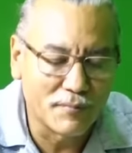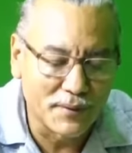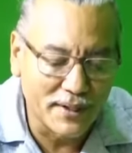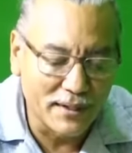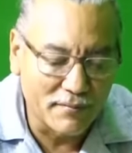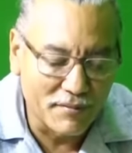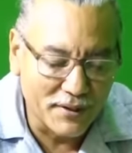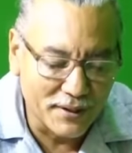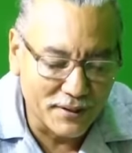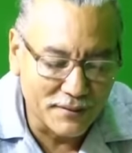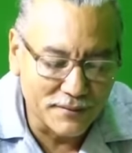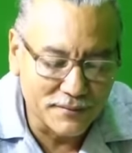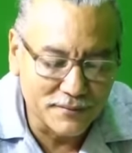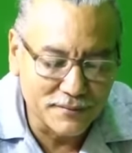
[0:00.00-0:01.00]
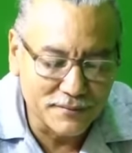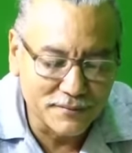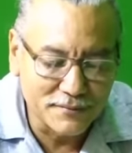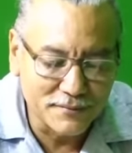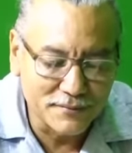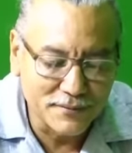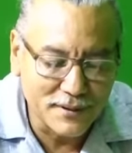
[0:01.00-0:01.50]
having
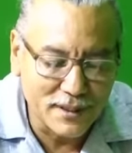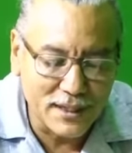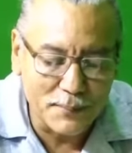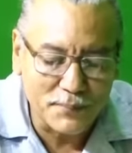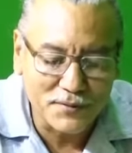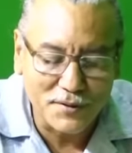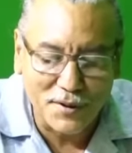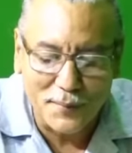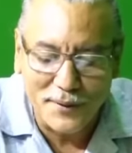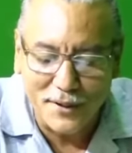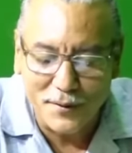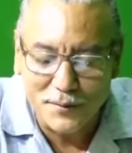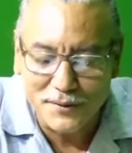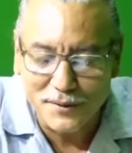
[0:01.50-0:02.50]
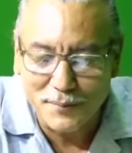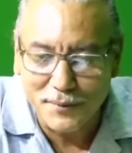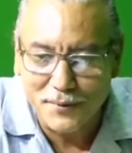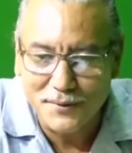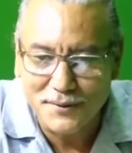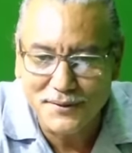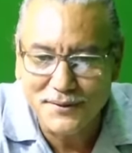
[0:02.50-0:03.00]
clips coming out
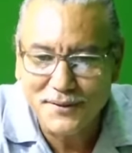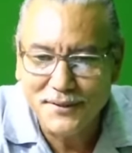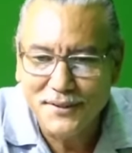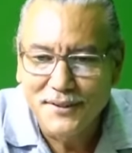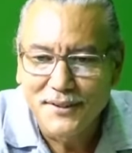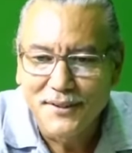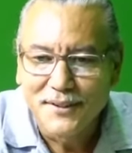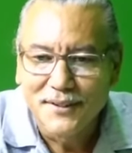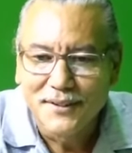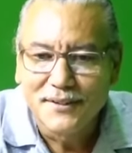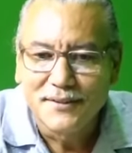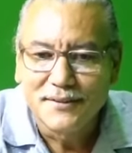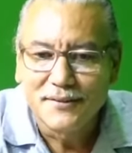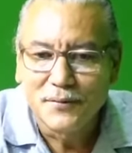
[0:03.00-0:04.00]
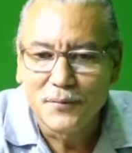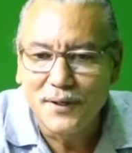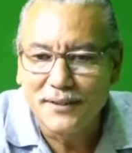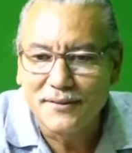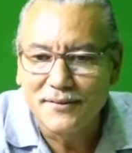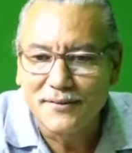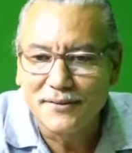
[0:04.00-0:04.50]

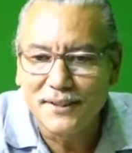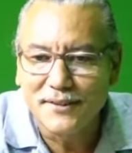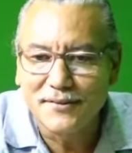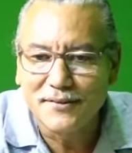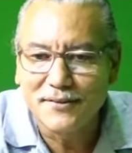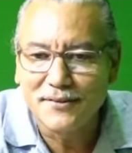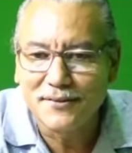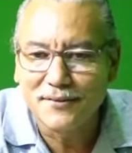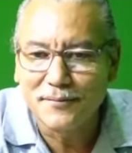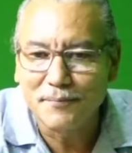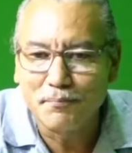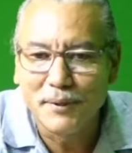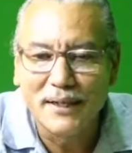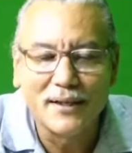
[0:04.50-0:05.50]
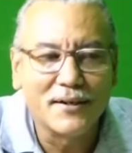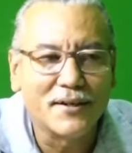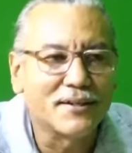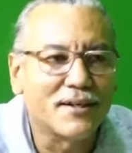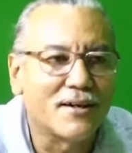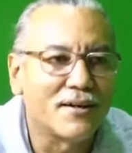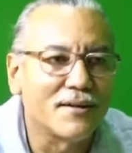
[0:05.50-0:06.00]
about $6
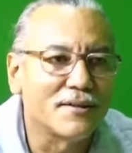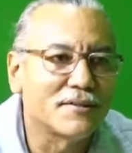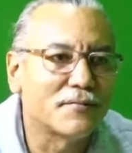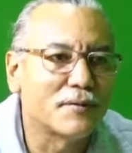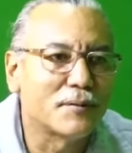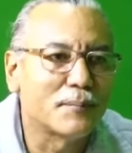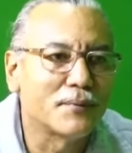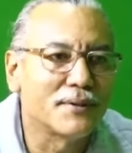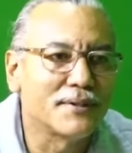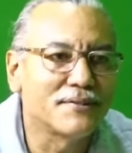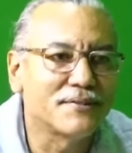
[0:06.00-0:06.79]
billion for a police